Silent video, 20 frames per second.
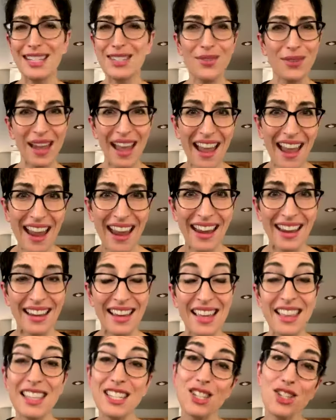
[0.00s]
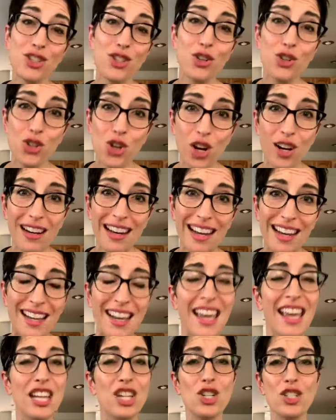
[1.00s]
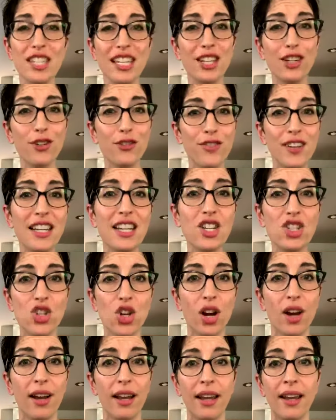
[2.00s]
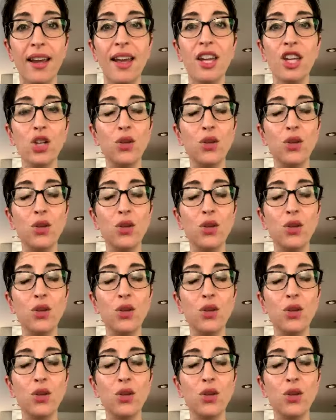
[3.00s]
It's okay, this is your journey, just like your fitness journey.